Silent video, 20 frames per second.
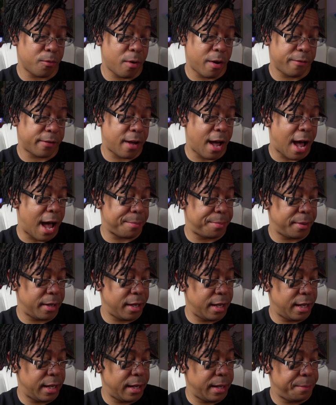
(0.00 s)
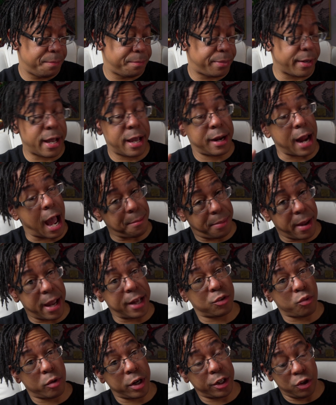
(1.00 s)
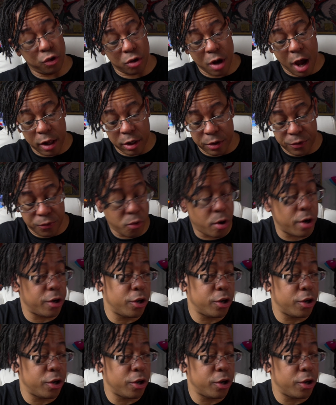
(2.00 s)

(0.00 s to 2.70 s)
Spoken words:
rough copy, but I paid $22 for a